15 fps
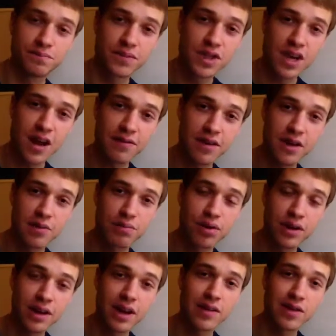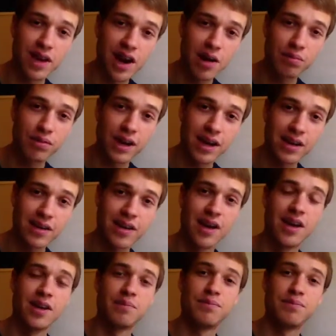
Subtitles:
stuff that you're putting in the airplane,